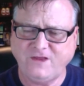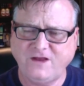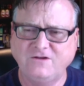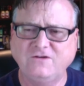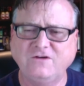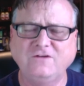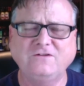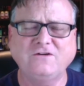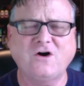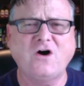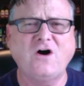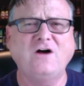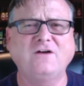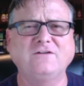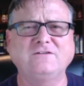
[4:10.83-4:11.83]
Just
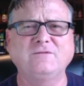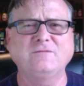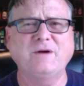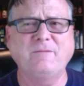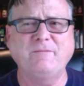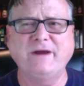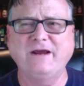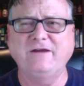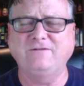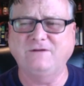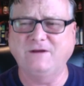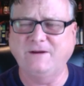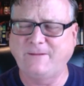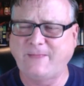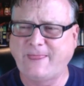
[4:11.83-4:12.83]
awesome.
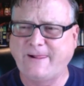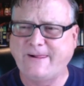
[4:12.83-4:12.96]
Amazing.